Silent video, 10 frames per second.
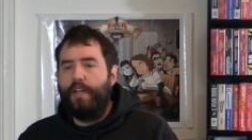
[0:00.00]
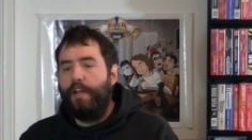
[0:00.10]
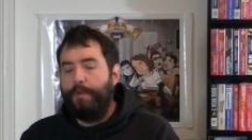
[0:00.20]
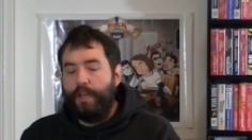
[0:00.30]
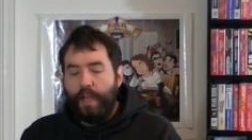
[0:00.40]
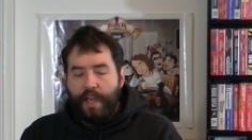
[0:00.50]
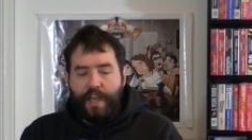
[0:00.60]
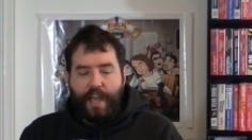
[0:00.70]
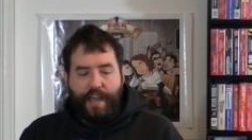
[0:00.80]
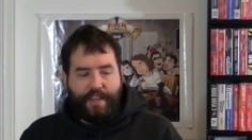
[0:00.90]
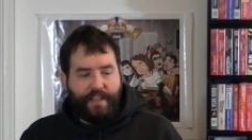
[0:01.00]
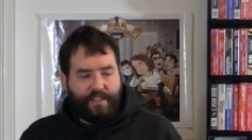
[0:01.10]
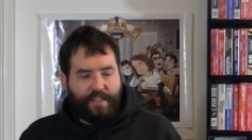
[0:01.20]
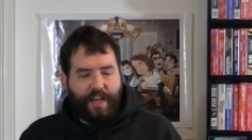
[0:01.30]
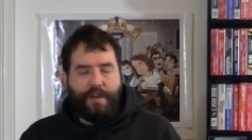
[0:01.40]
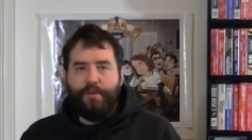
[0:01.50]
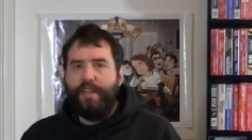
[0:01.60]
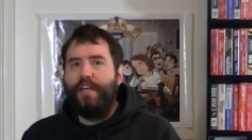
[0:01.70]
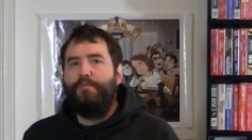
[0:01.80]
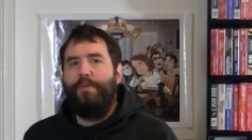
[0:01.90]
did, I mean. And that's kind of where
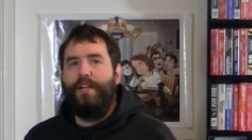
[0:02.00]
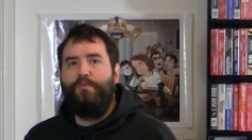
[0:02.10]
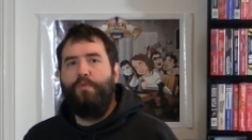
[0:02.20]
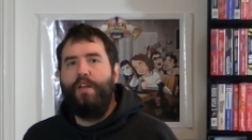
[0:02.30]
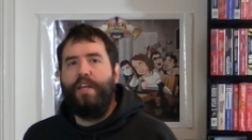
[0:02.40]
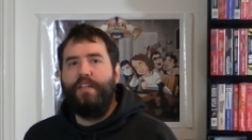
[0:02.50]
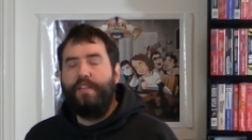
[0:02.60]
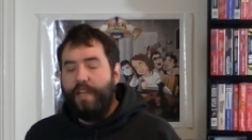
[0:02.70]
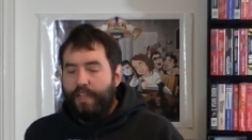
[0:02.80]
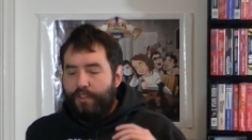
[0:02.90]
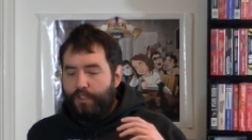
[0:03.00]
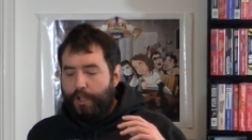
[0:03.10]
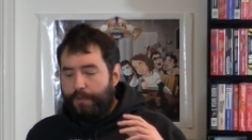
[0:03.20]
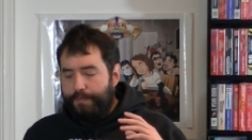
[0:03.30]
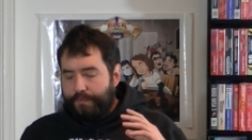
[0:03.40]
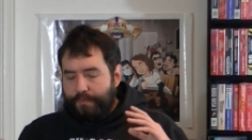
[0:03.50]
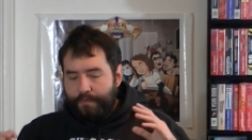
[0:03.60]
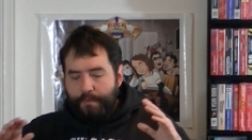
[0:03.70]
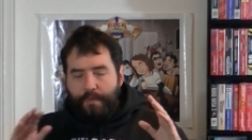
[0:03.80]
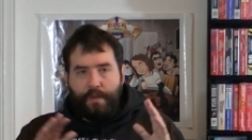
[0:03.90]
the Xbox One is. So
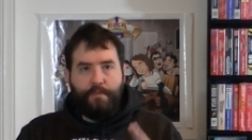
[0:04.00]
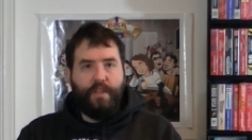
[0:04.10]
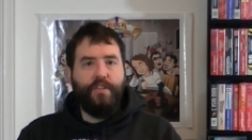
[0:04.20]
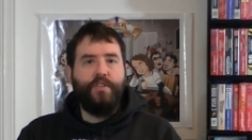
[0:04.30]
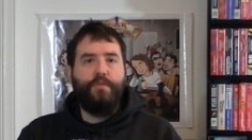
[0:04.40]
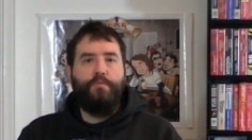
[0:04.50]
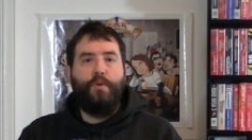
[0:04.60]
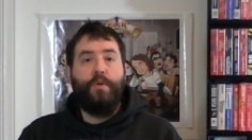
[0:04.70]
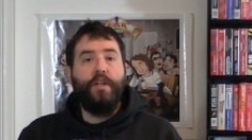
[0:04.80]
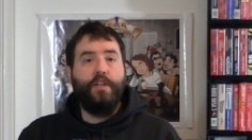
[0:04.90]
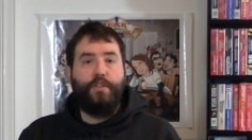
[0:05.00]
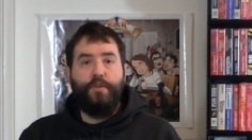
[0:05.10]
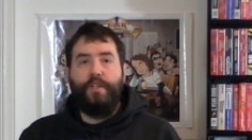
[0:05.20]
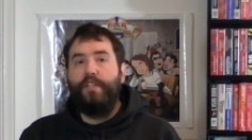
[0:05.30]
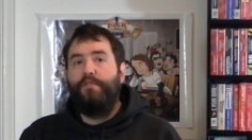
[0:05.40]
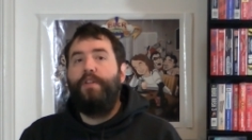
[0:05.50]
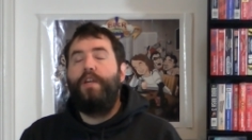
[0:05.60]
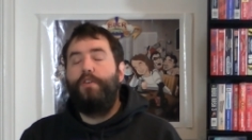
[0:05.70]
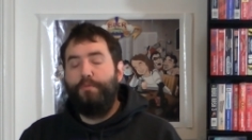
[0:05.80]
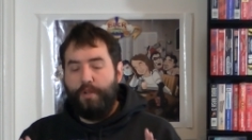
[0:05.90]
what we're going to do in this
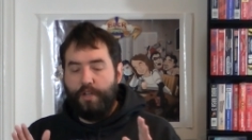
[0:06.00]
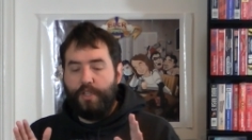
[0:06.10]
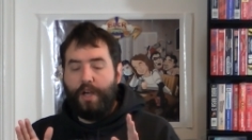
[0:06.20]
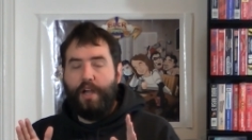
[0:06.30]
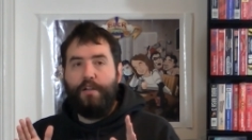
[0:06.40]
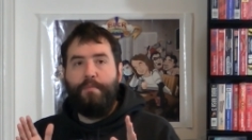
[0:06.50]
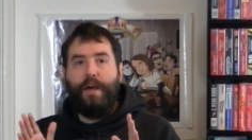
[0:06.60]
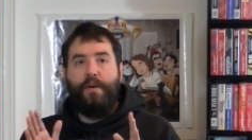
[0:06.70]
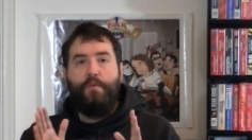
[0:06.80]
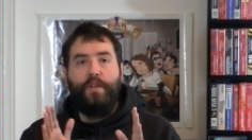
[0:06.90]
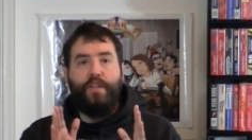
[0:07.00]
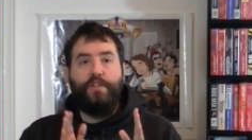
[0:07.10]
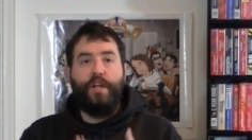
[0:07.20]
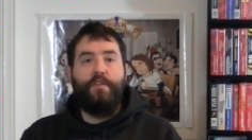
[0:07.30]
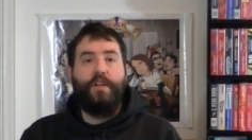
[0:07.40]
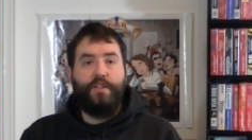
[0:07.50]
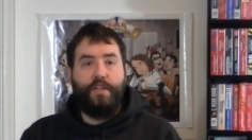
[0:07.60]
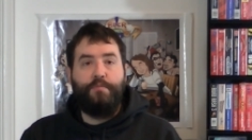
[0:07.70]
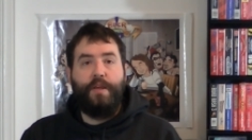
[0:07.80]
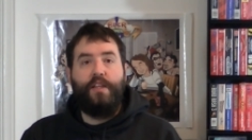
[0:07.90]
video is we're going to talk about what the generation
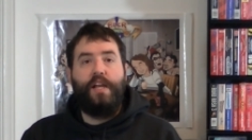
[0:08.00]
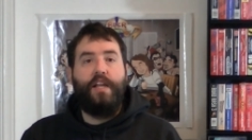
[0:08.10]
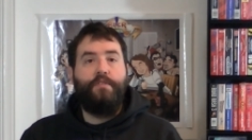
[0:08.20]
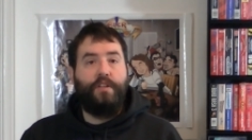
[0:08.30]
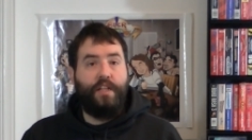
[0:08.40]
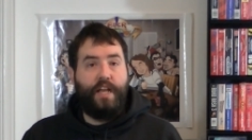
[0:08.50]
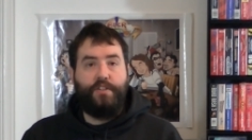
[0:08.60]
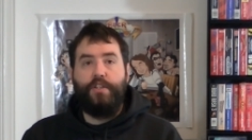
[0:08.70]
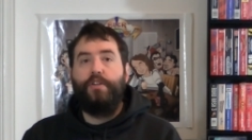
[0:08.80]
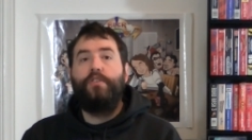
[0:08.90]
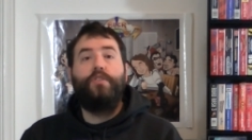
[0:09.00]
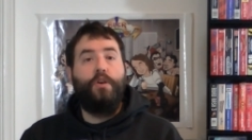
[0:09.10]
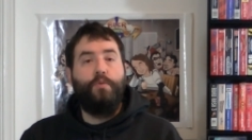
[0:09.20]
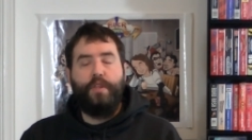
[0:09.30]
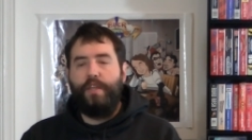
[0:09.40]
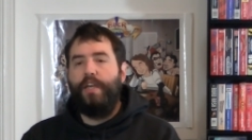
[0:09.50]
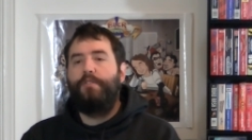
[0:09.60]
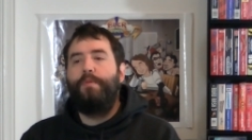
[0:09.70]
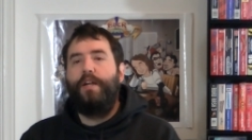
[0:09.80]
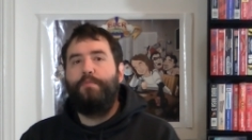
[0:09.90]
has been like for the last year or so with the
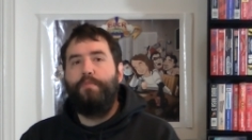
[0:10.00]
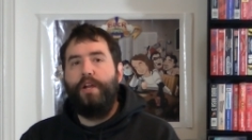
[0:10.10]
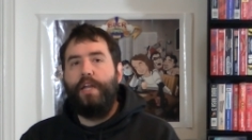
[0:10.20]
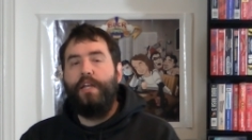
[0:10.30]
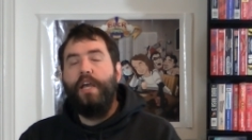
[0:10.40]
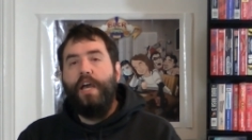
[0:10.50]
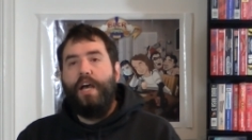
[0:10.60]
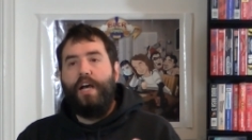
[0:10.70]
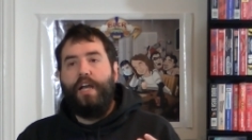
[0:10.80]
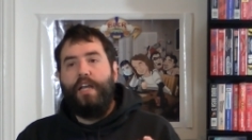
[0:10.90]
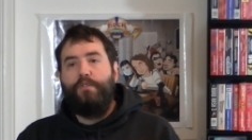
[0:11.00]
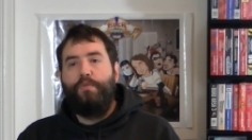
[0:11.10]
Xbox brand, as